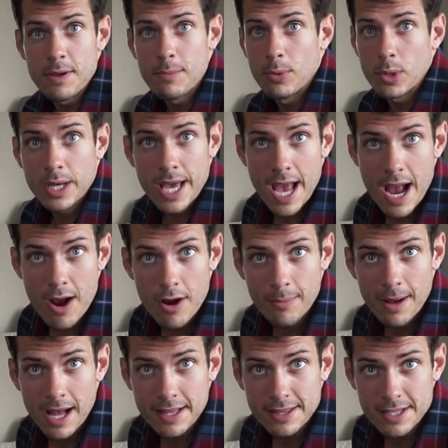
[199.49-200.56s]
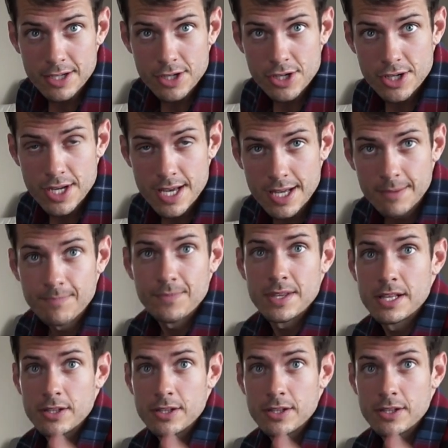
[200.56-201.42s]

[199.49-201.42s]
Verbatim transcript: people care about this shit.